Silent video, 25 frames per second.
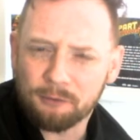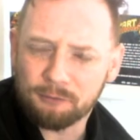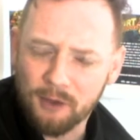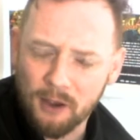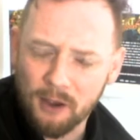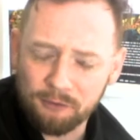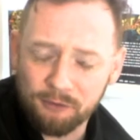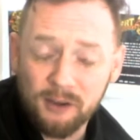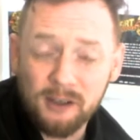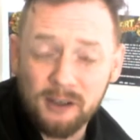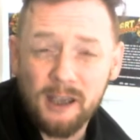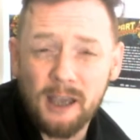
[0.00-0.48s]

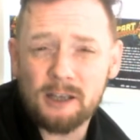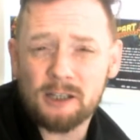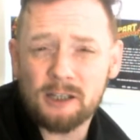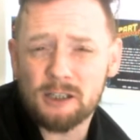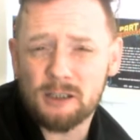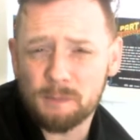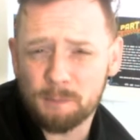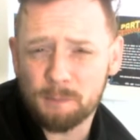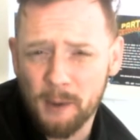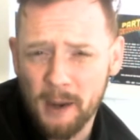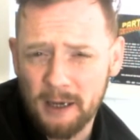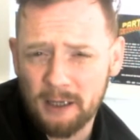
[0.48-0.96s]
think I
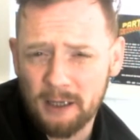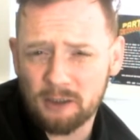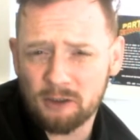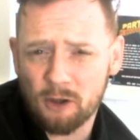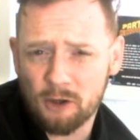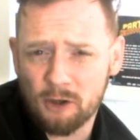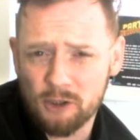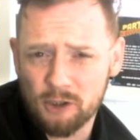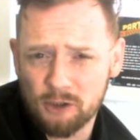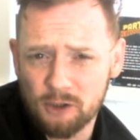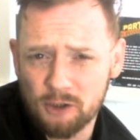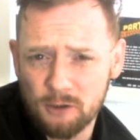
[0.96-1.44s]
expect
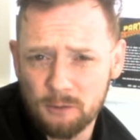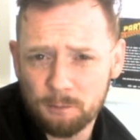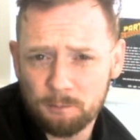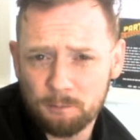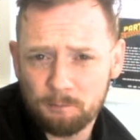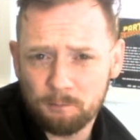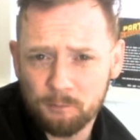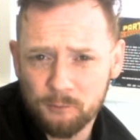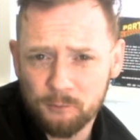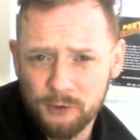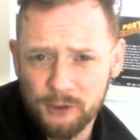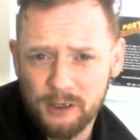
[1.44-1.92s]
Dustin
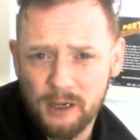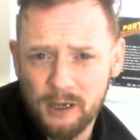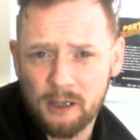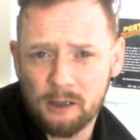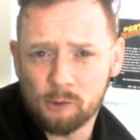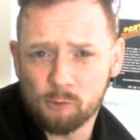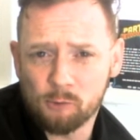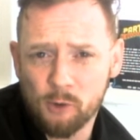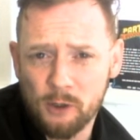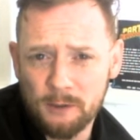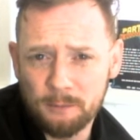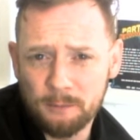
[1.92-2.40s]
to get
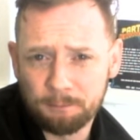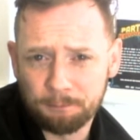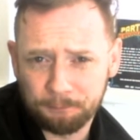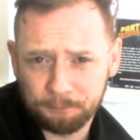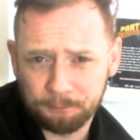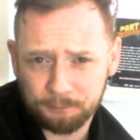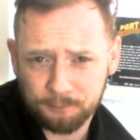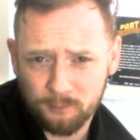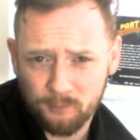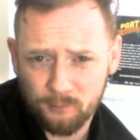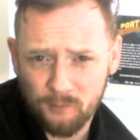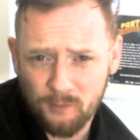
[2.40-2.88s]
the win.
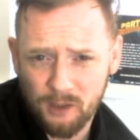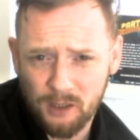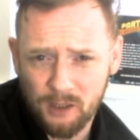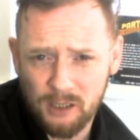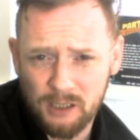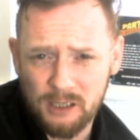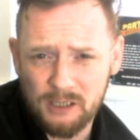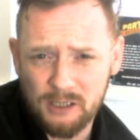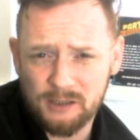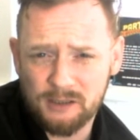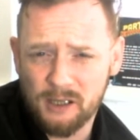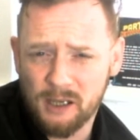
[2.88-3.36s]
He
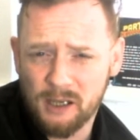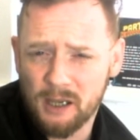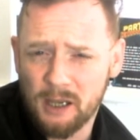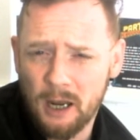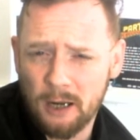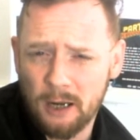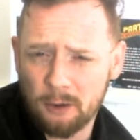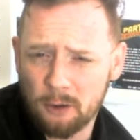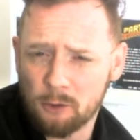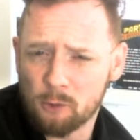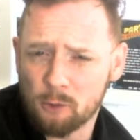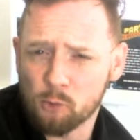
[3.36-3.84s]
needs
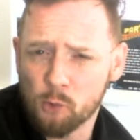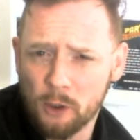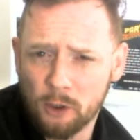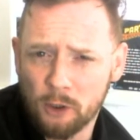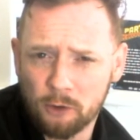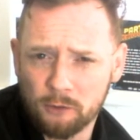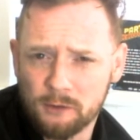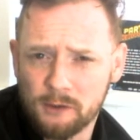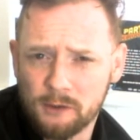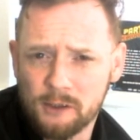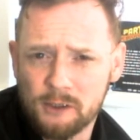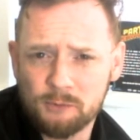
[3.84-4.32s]
another win
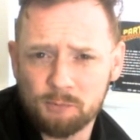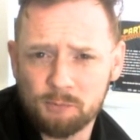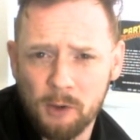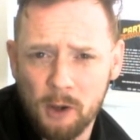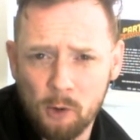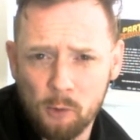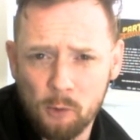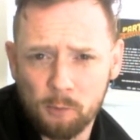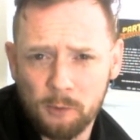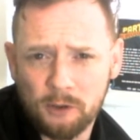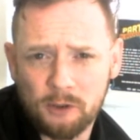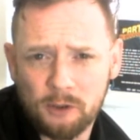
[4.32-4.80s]
under his
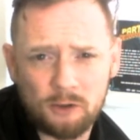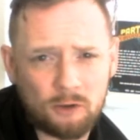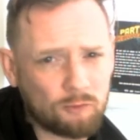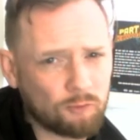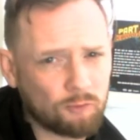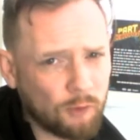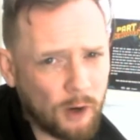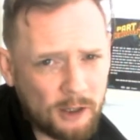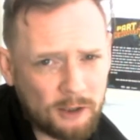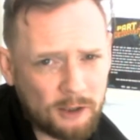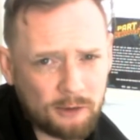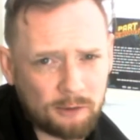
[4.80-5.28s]
belt. He doesn't
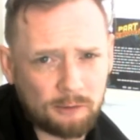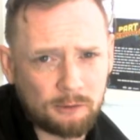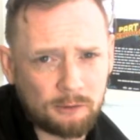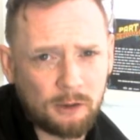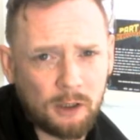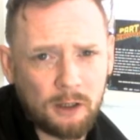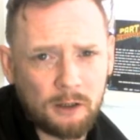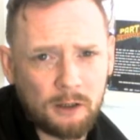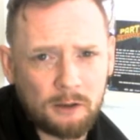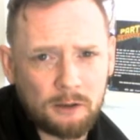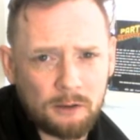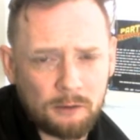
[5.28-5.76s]
wrestle
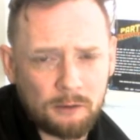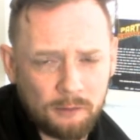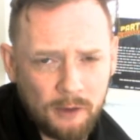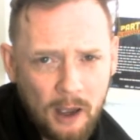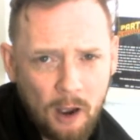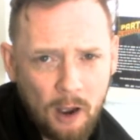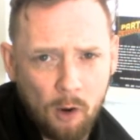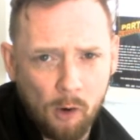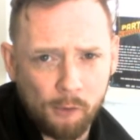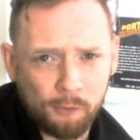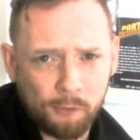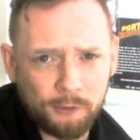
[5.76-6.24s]

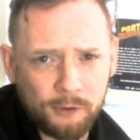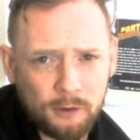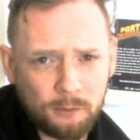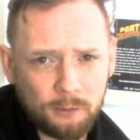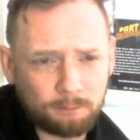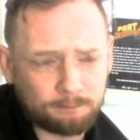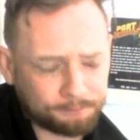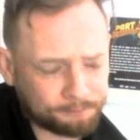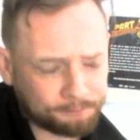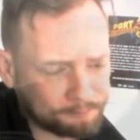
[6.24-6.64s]
that often.